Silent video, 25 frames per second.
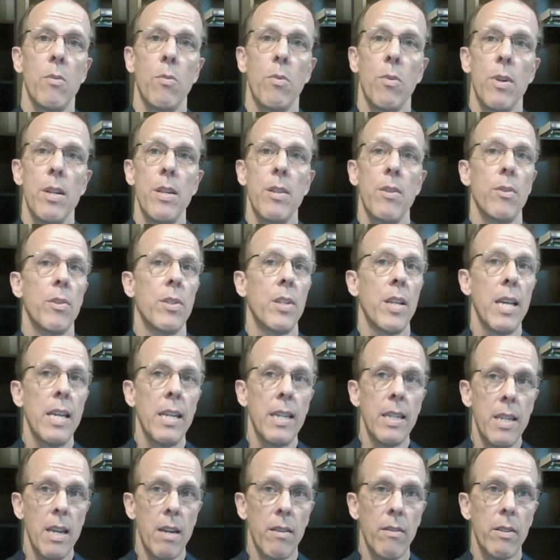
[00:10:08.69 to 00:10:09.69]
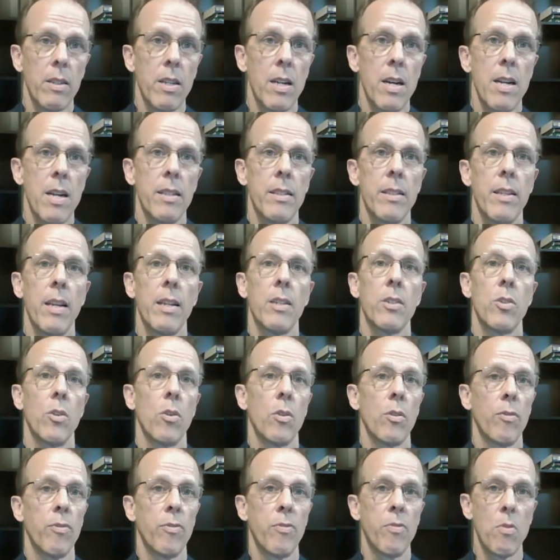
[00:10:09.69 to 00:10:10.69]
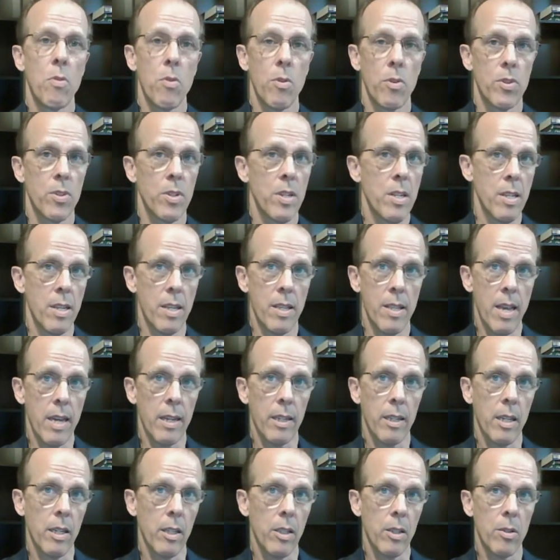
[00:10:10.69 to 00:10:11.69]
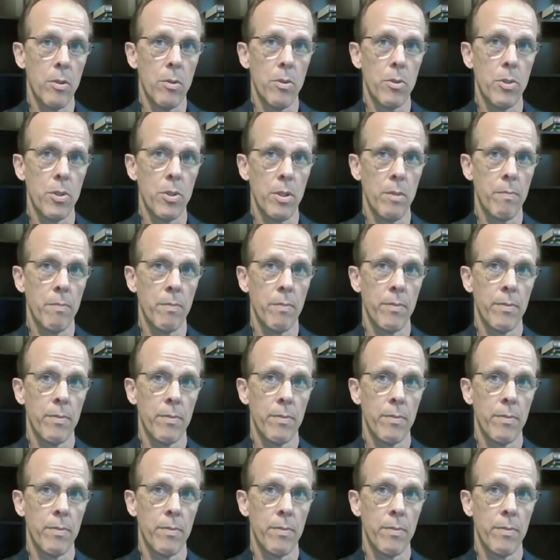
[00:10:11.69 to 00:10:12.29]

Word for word: were either taken out of context or forced into that conclusion.